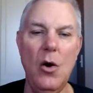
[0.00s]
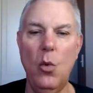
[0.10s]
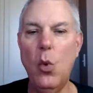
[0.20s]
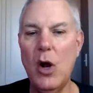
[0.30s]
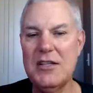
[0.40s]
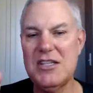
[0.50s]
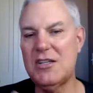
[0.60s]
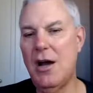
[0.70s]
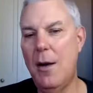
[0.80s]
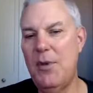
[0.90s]
What's
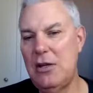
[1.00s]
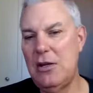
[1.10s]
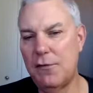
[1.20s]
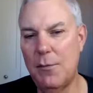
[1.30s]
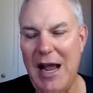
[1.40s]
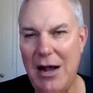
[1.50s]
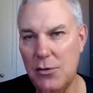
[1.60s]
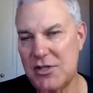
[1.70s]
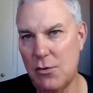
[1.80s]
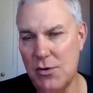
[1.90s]
stopping you from
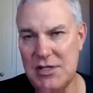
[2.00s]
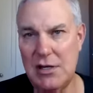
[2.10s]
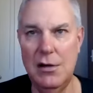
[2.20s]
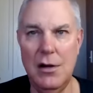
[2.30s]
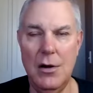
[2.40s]
outsourcing